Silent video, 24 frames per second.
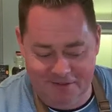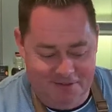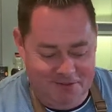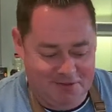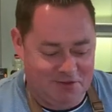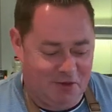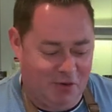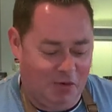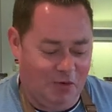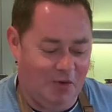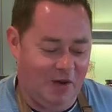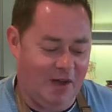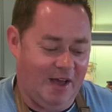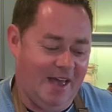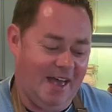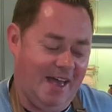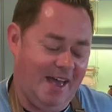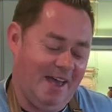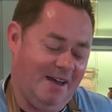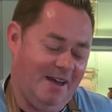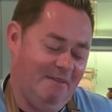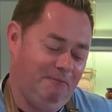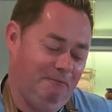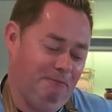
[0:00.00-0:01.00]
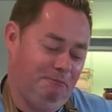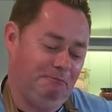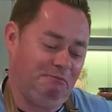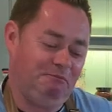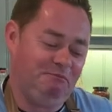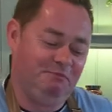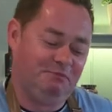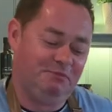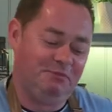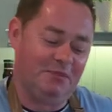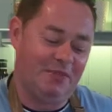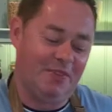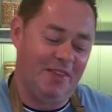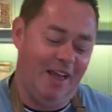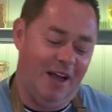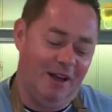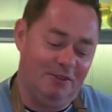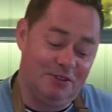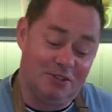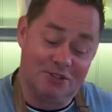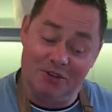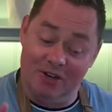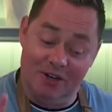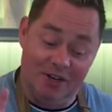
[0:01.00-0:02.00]
So
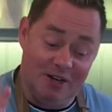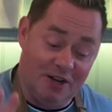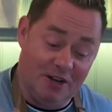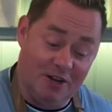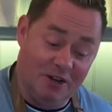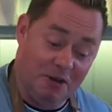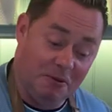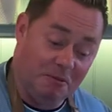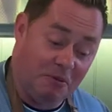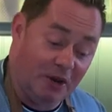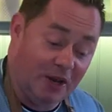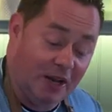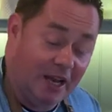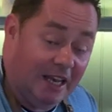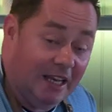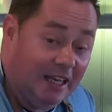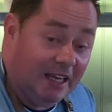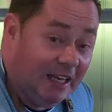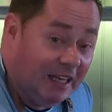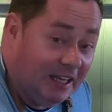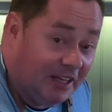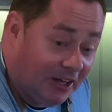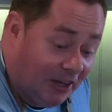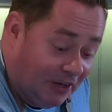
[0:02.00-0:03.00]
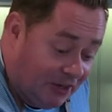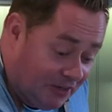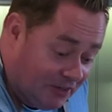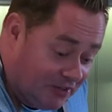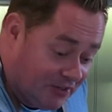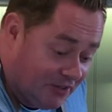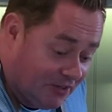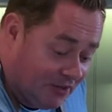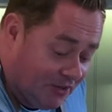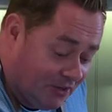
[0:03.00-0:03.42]
I'm just going to literally put a lid on it,